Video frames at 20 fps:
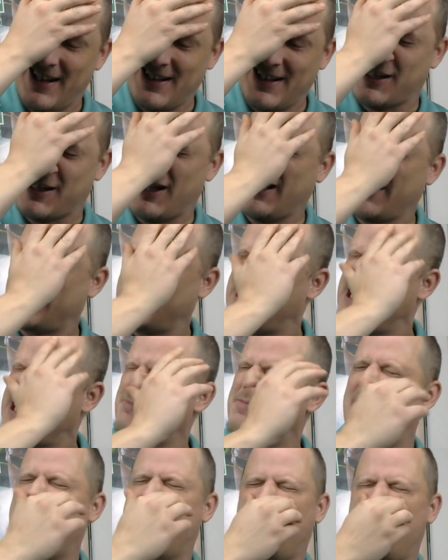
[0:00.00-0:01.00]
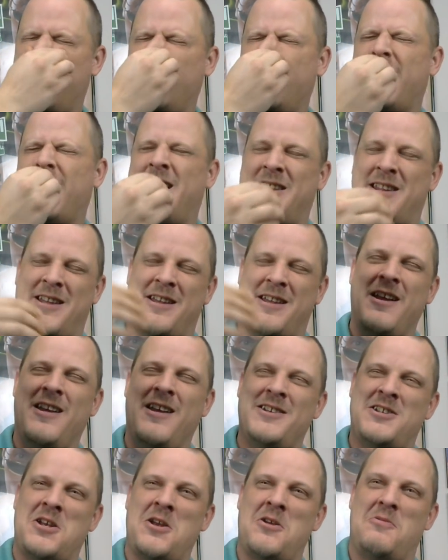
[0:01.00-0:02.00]
and talking about how
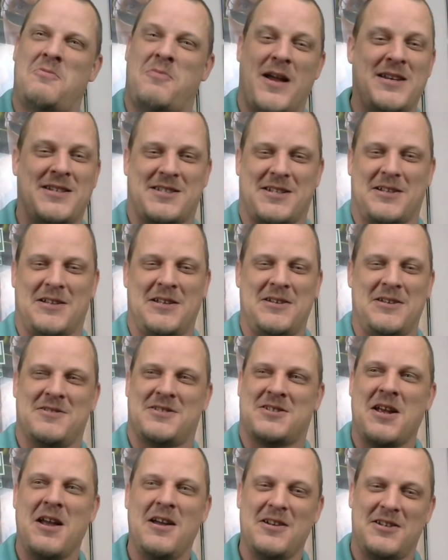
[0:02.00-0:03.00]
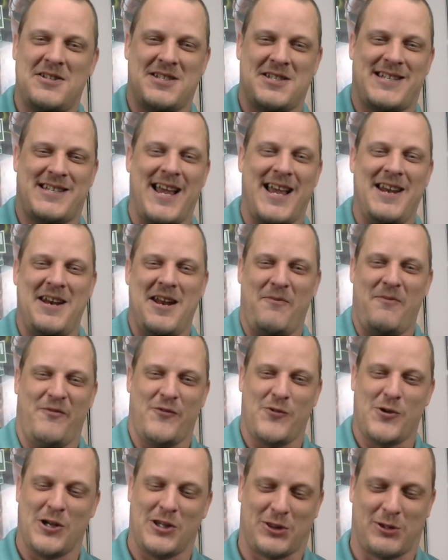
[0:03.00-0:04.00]
she basically was setting up
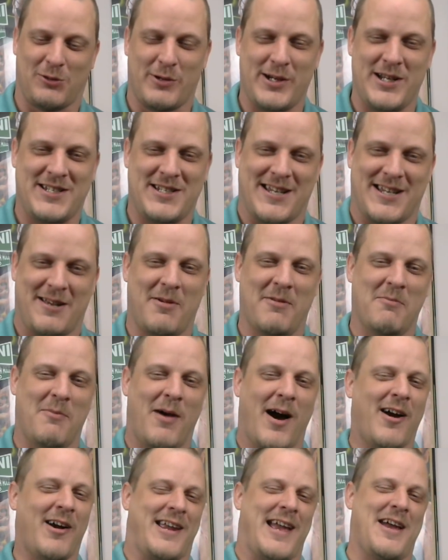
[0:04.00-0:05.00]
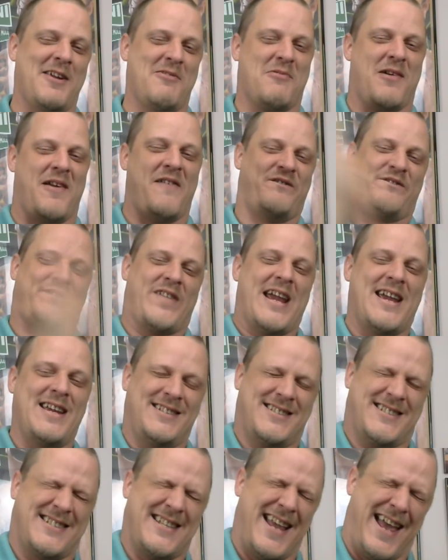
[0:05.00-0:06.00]
for a threesome and Mark Henry
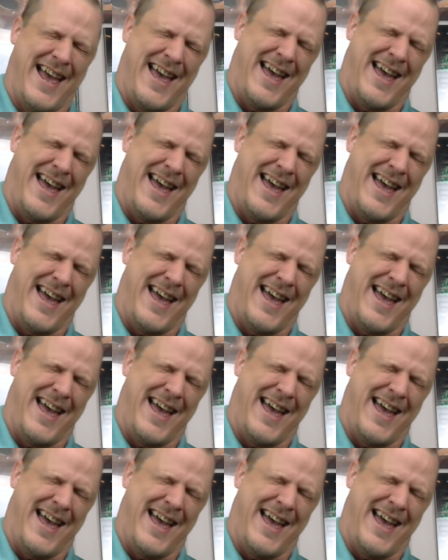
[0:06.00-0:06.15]
Fates.